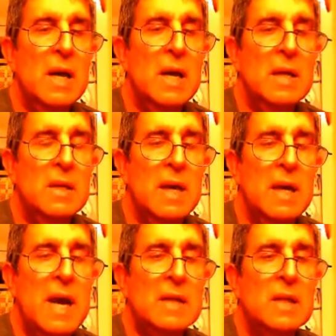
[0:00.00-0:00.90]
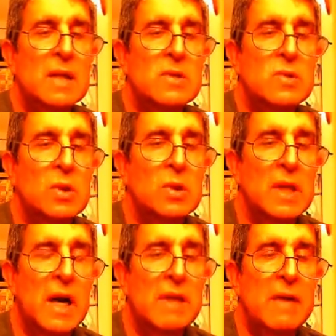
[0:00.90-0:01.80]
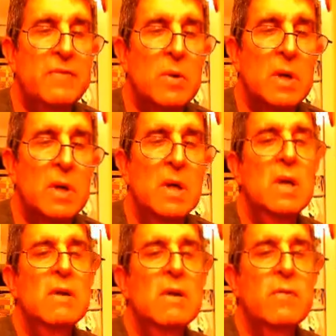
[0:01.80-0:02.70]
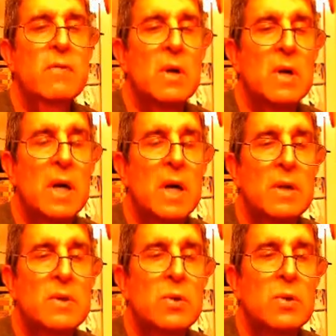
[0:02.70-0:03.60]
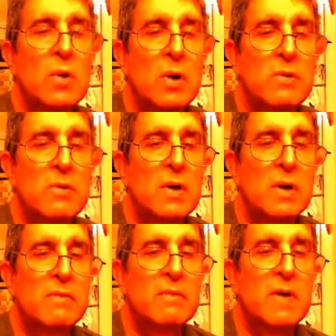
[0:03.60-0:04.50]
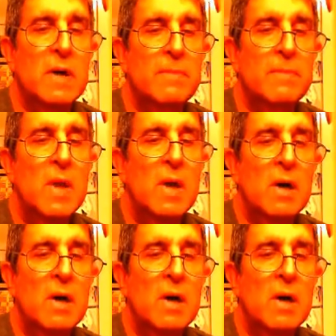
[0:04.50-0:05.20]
and acting as nuclei for new growth of